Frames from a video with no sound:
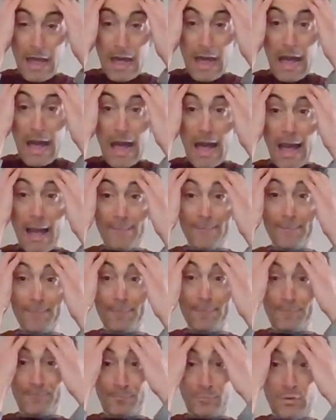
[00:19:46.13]

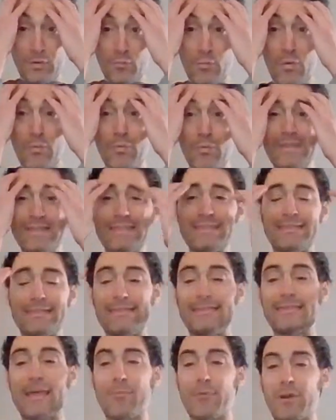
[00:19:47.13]
What
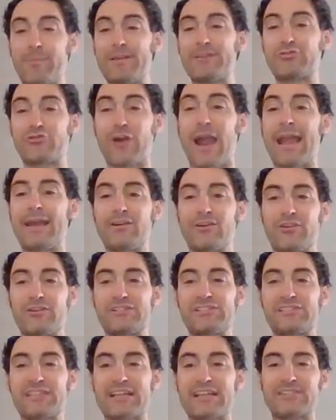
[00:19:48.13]
they want to be
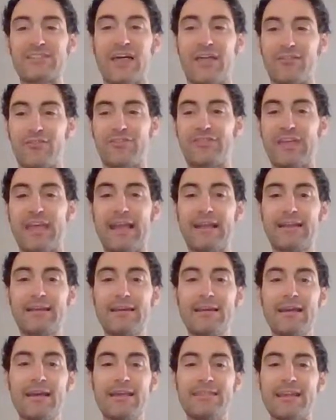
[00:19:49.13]
traders, that's another thing.
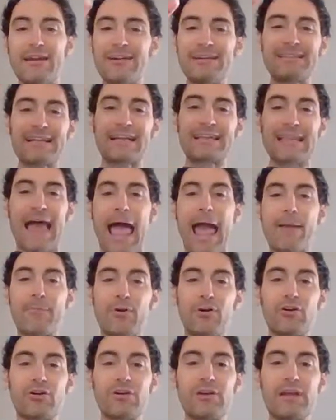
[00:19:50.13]
They're into
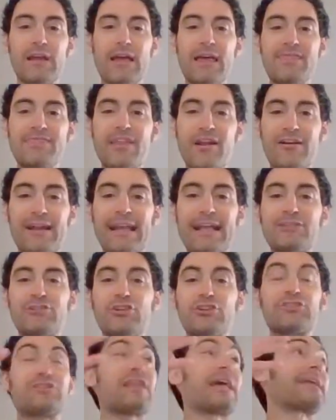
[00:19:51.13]
glamour. They're
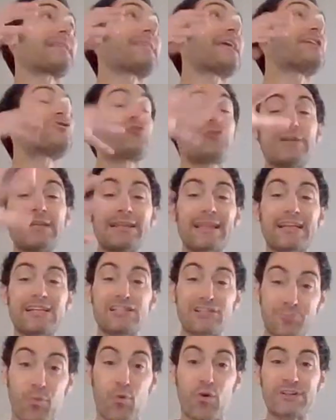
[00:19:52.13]
into, like, they treat it like a
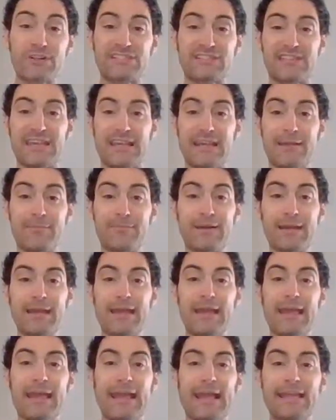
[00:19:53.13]
sports team.
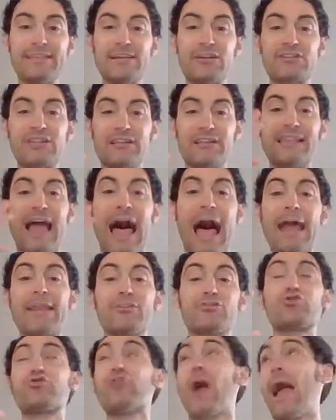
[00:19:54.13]
there's a lot
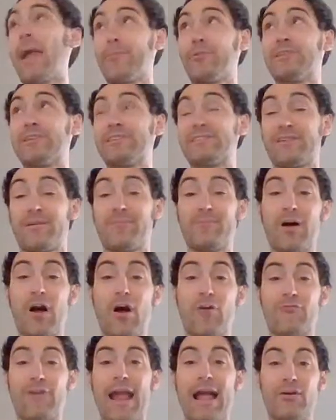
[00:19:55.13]
of tribalism
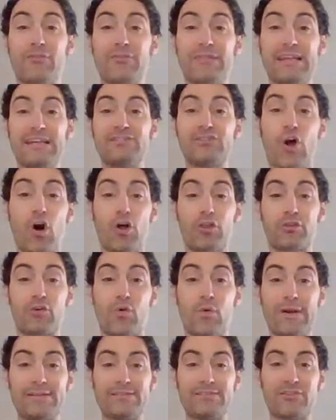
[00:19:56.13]
around these
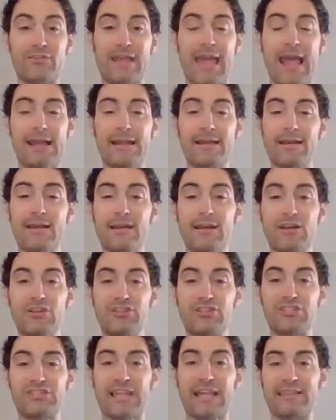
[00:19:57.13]
altcoins, okay?
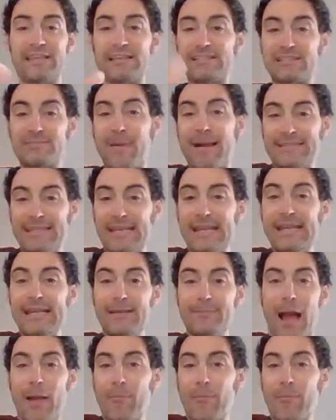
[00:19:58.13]
Just like, this is my team.